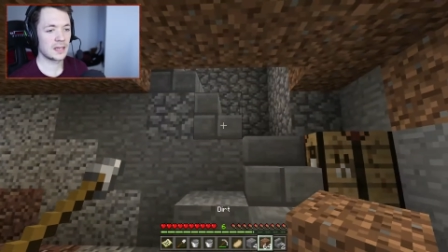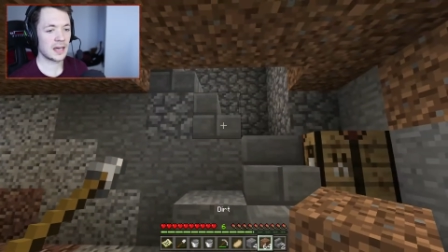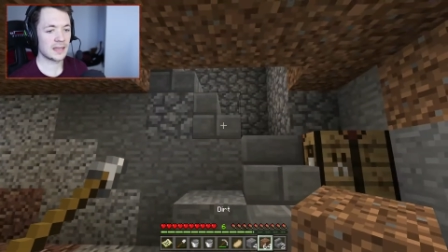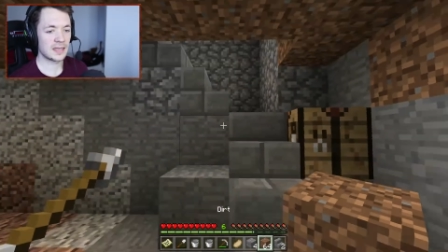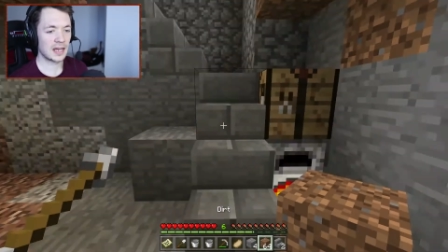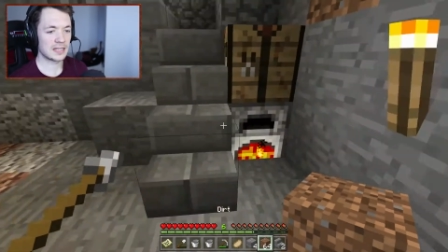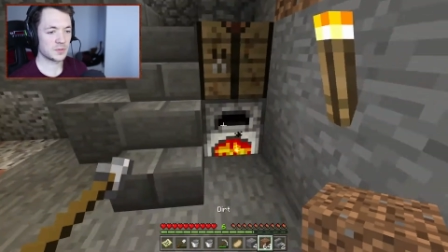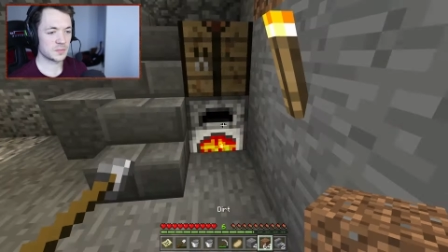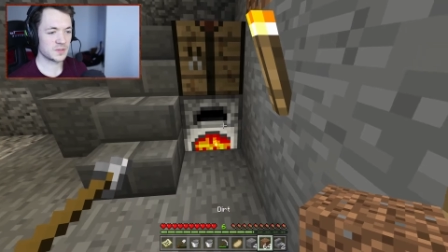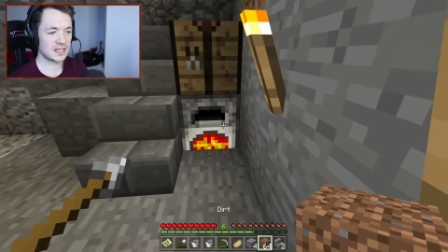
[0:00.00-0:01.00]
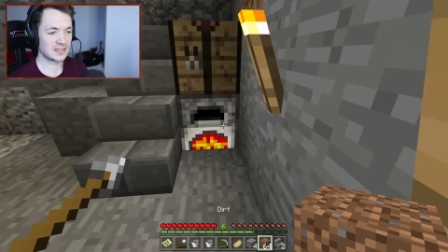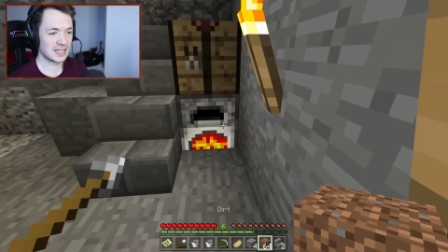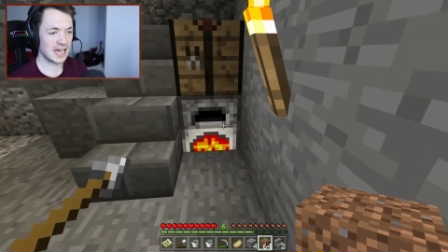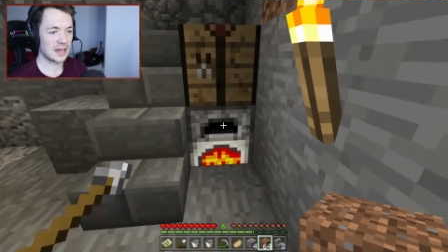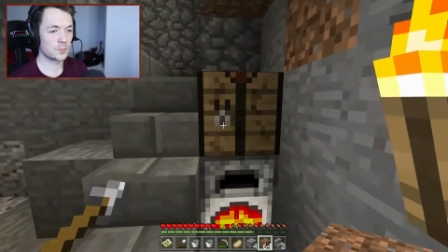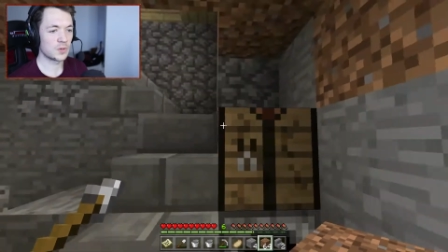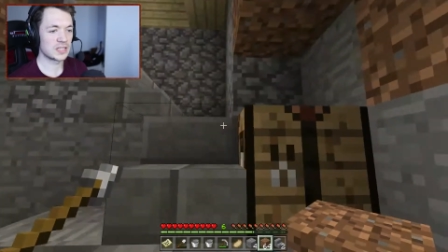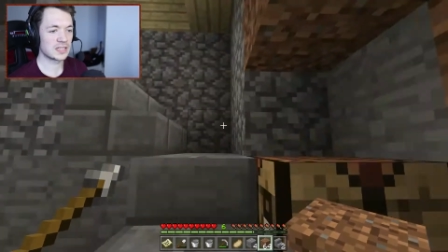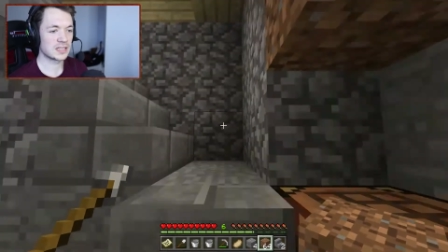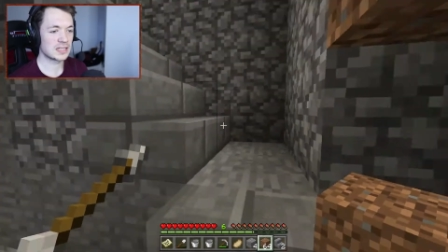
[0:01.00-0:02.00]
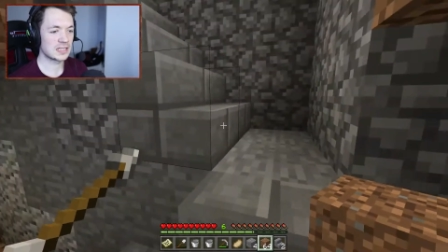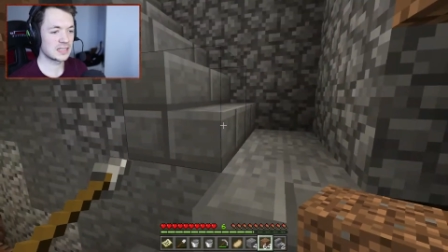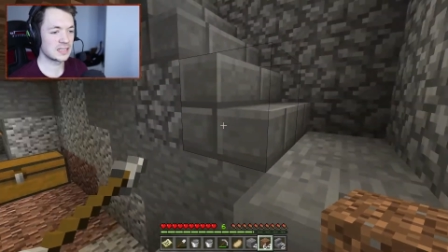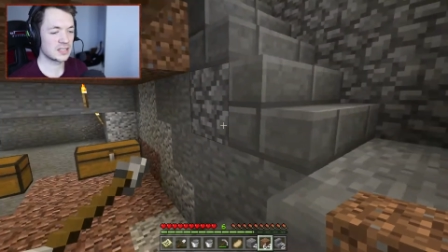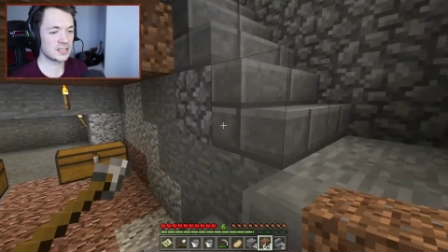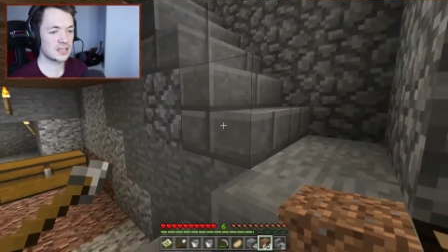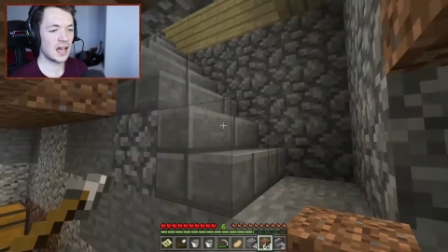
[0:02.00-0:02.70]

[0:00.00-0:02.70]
And then I need to put some stairs there, which is just...